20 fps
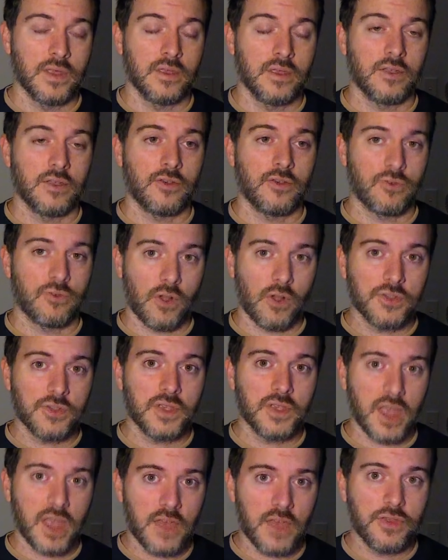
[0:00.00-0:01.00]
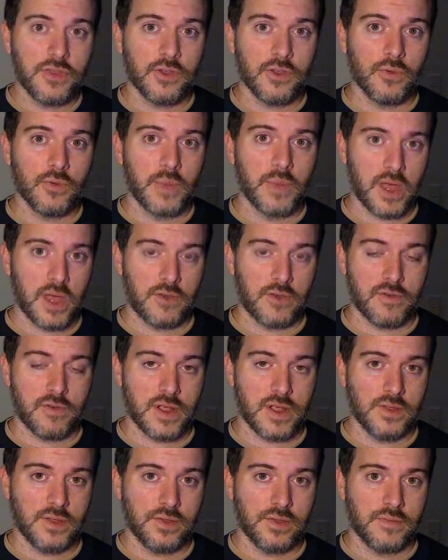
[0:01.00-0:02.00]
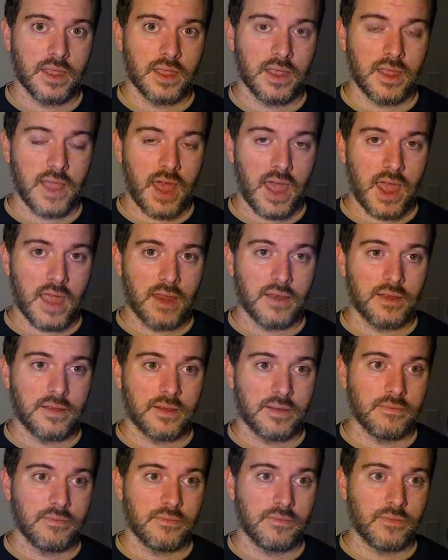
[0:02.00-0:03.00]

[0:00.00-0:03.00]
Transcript: crossing ethical boundaries and